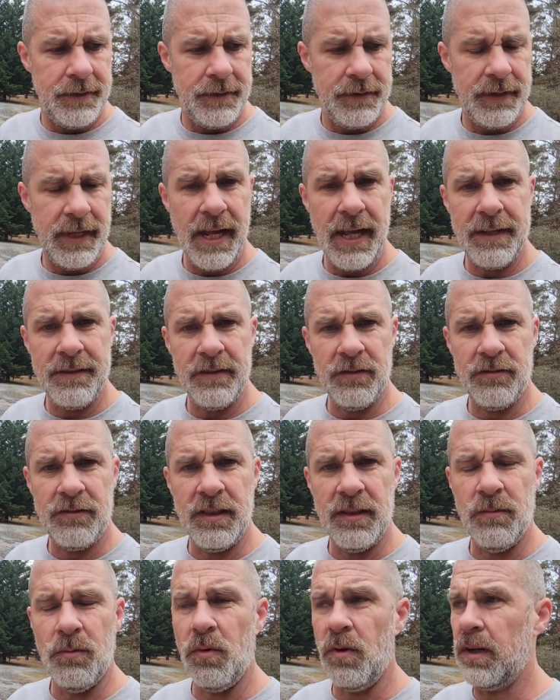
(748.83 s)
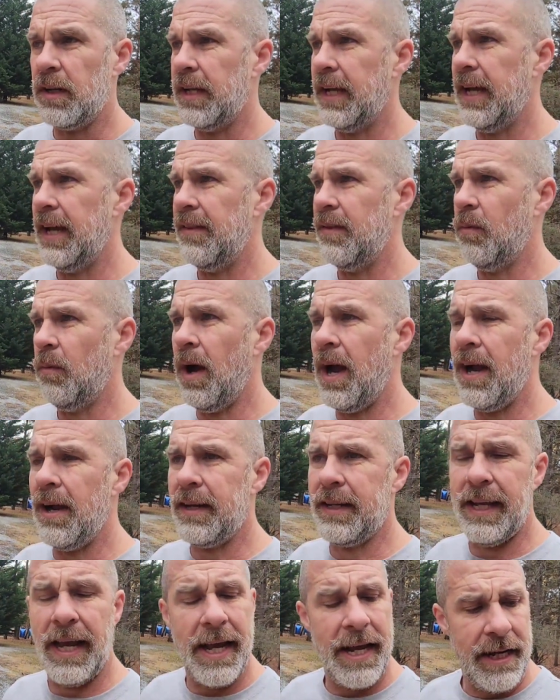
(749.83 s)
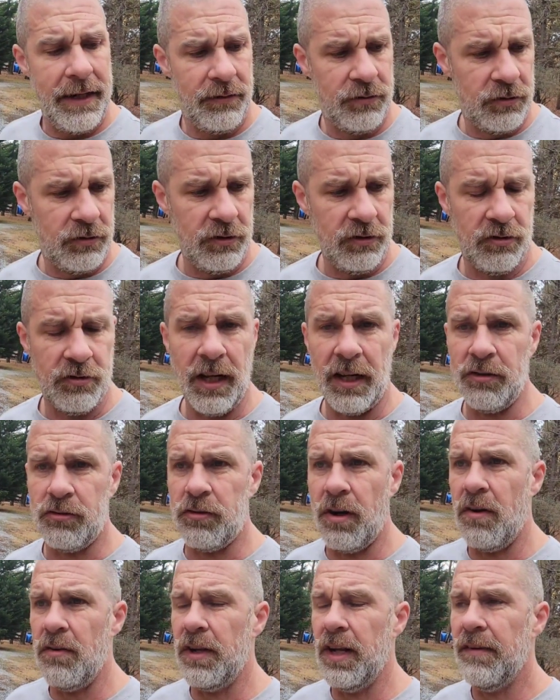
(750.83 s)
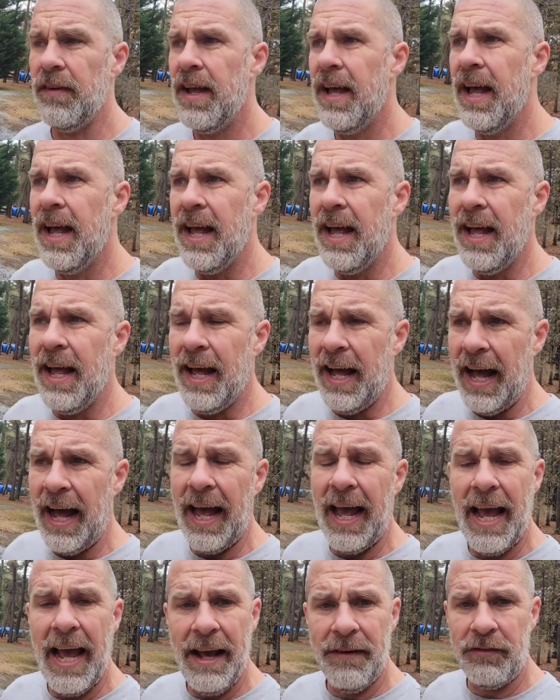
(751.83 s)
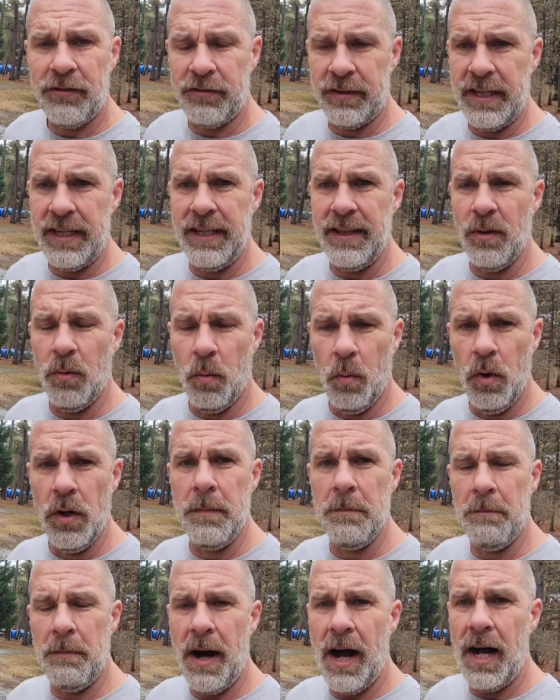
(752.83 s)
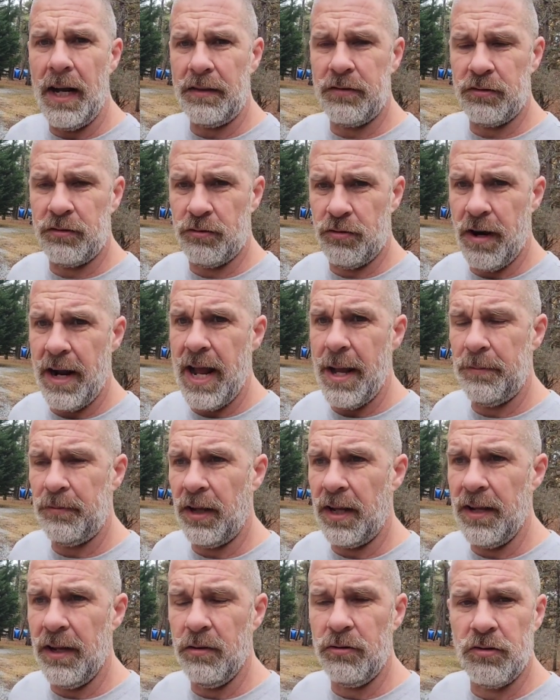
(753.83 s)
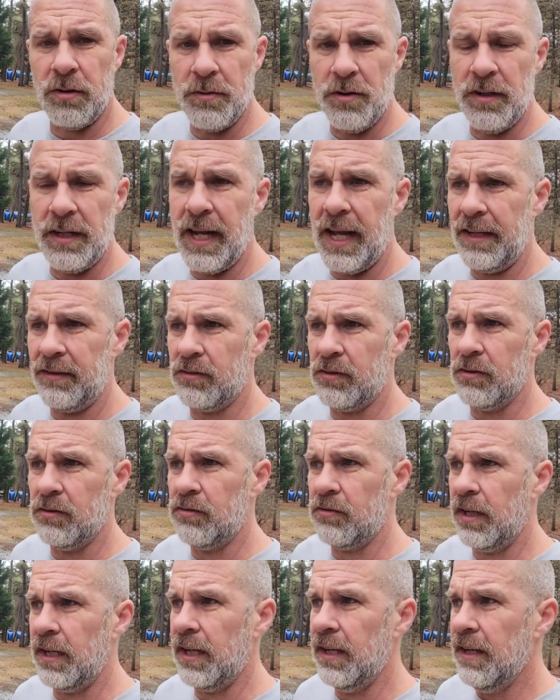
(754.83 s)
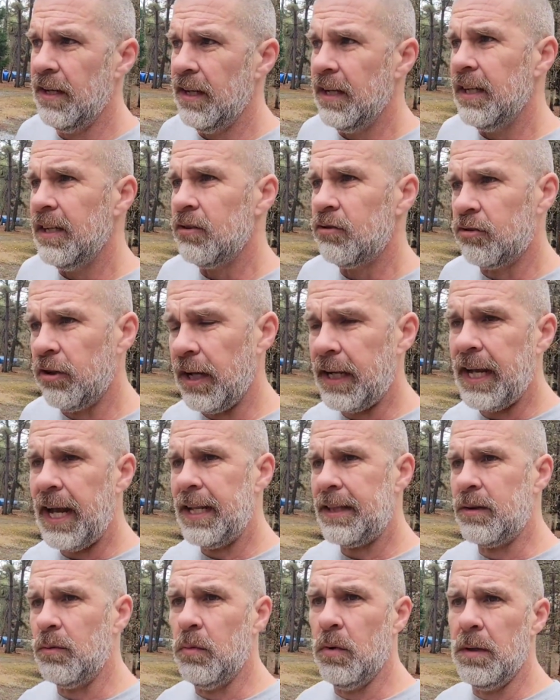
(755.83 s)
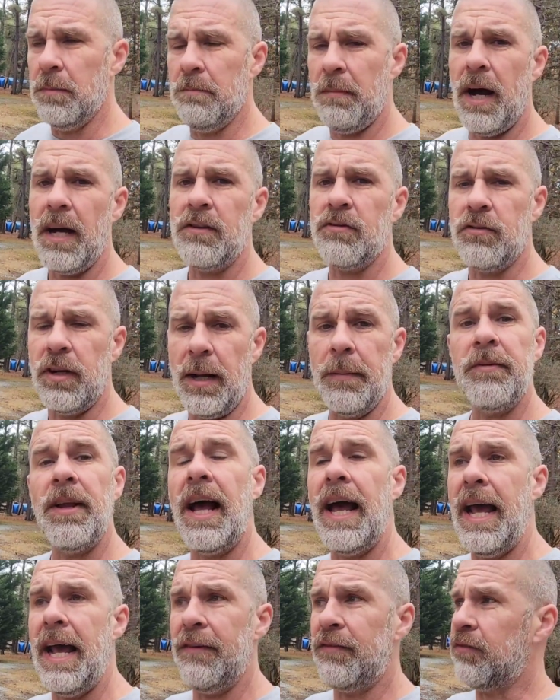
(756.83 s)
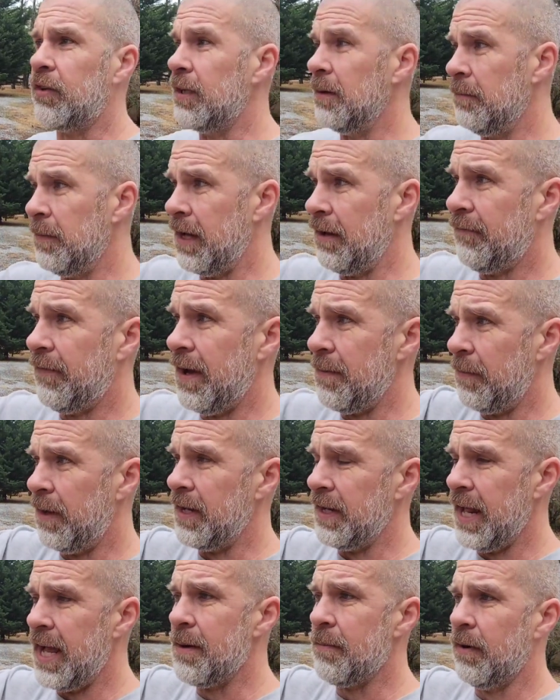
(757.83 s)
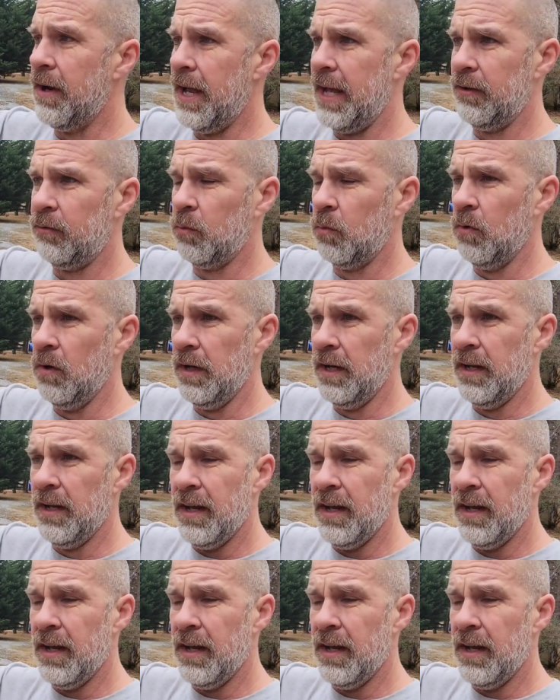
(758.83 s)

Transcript: That just didn't work out. The wire cage is just not strong enough. I have seen the wooden box traps. I know some of you guys are going to say, check out the wooden box traps. I have seen them. Matter of fact, my neighbor has one.